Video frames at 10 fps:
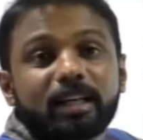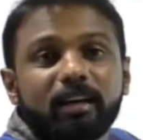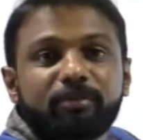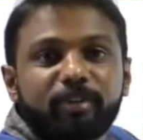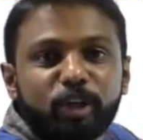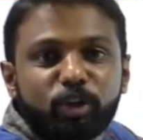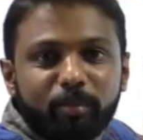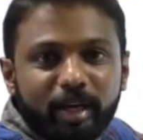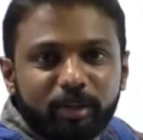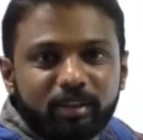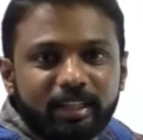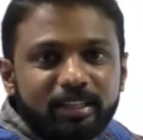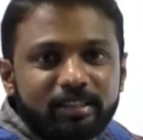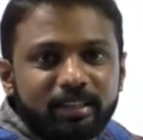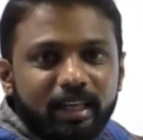confined to
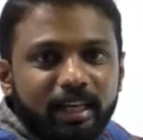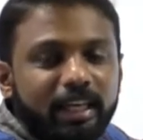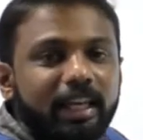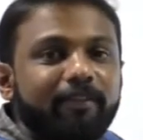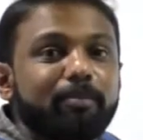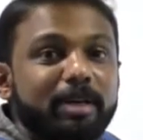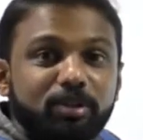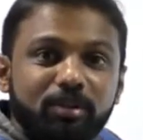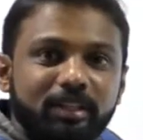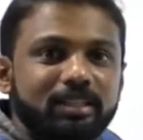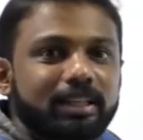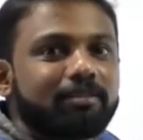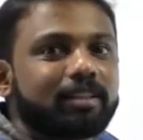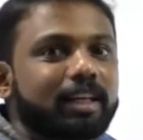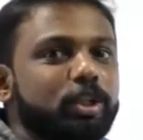minorities, even majorities have
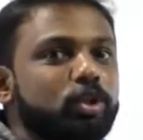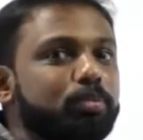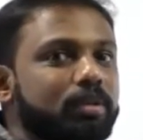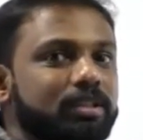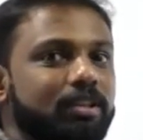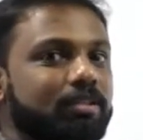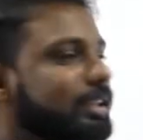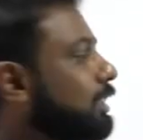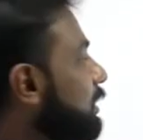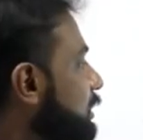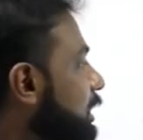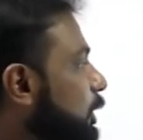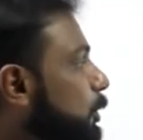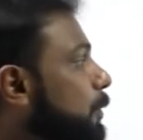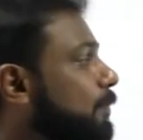the right to preserve their
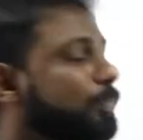distinctive